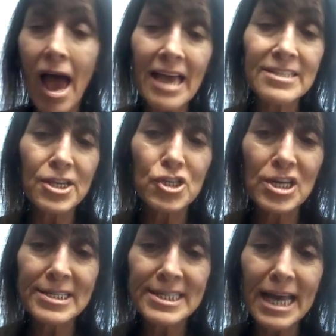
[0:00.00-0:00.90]
I
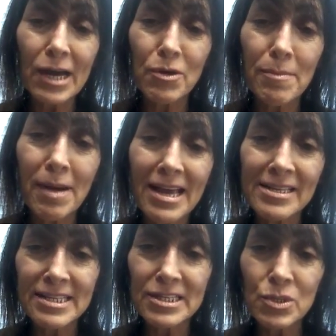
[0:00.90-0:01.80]
suggest
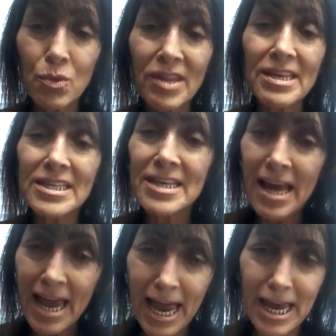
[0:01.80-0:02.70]
Saccharomyces with it,
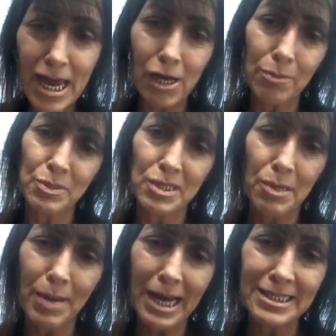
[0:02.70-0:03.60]
and it helps
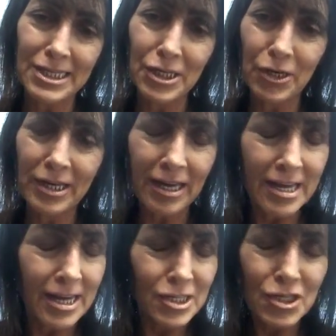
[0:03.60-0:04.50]
the bacteria.
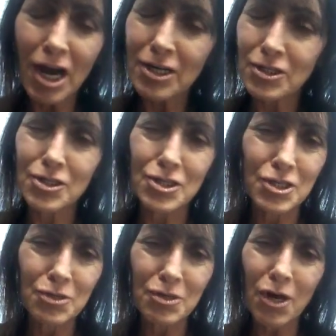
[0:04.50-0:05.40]
Doctors
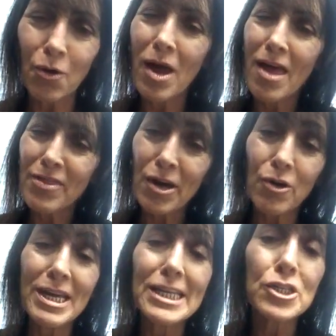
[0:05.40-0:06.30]
do know that
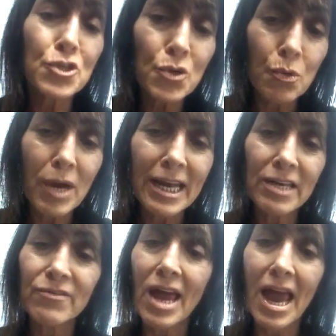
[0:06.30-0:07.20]
are
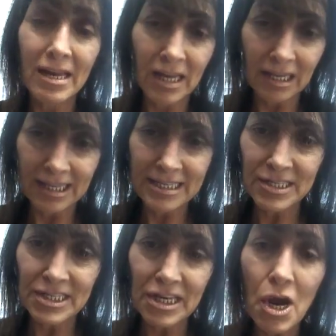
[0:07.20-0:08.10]
integrative and
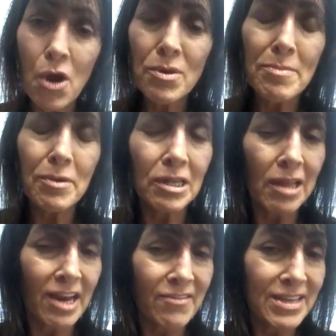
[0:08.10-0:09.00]
holistic. Remember, a
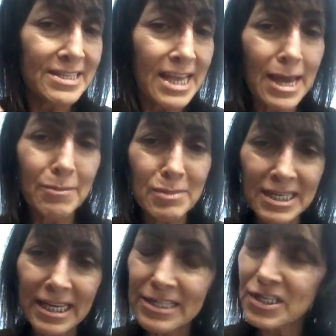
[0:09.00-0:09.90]
lot of these
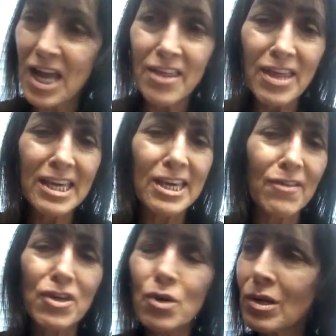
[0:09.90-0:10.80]
MDs, they
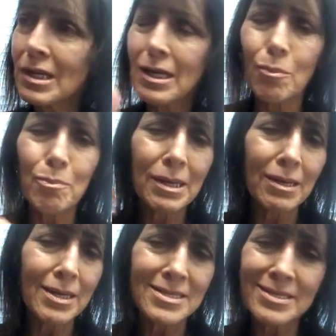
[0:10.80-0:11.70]
give you a little
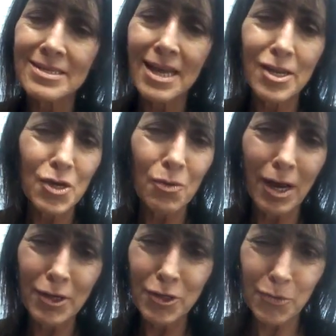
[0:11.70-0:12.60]
pill and send you
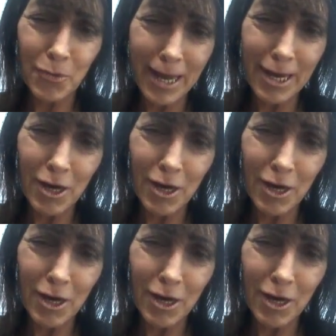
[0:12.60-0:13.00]
on your way